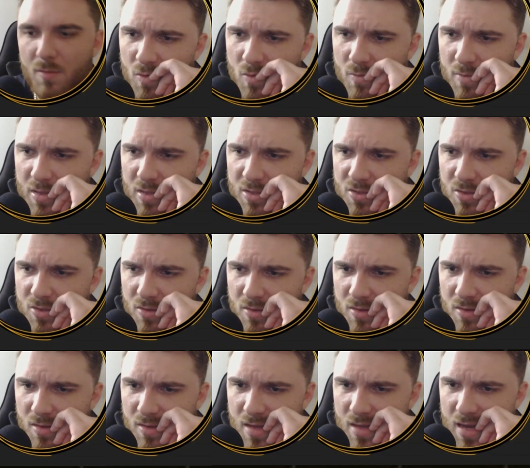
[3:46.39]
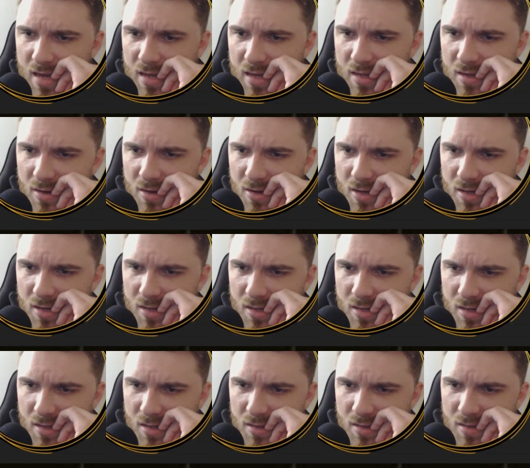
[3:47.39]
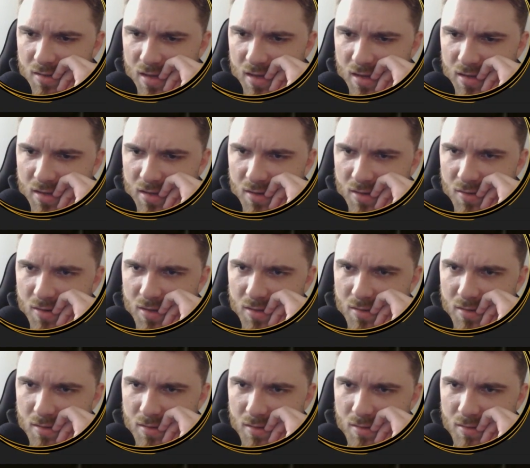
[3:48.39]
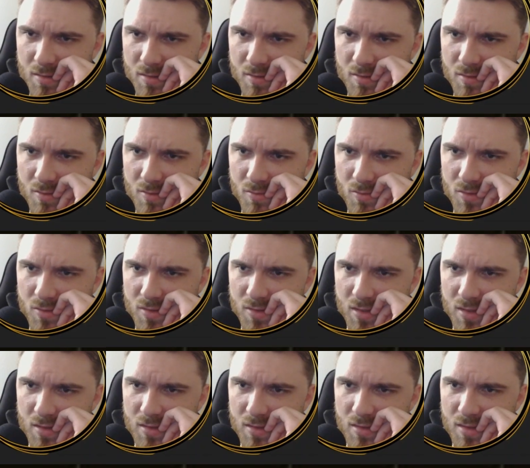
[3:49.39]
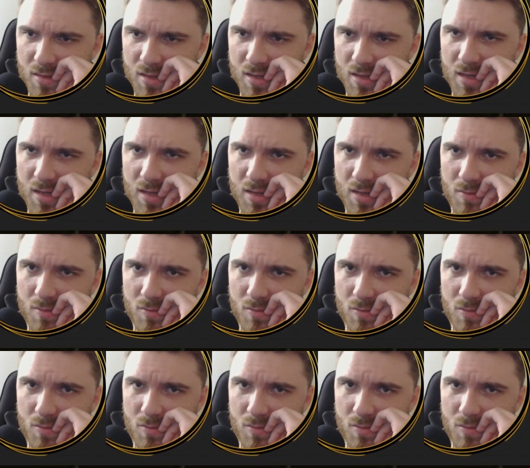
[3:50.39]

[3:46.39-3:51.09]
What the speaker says: I'll make sure this is accurate. It is accurate. So we'll take that.